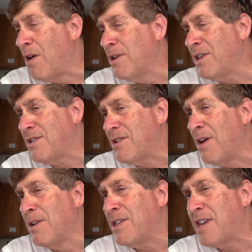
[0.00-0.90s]
Only
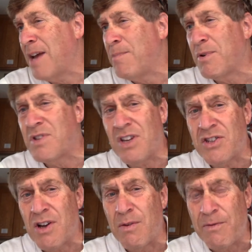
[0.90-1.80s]
10%.
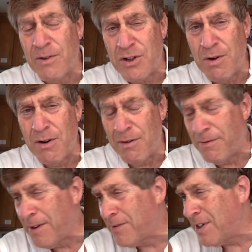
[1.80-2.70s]
So for $250,
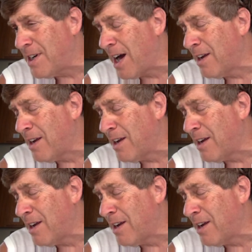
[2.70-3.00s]
$25